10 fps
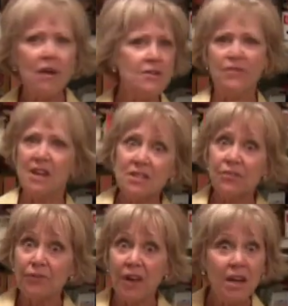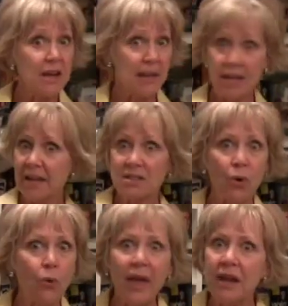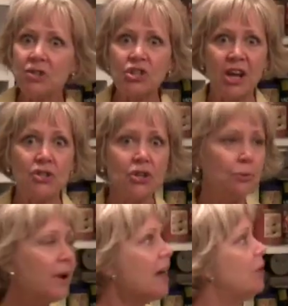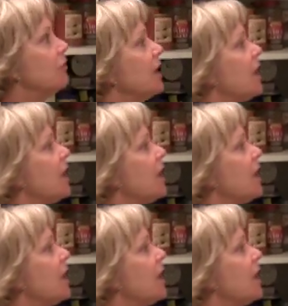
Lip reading: and if it doesn't fit, it's okay to change it around.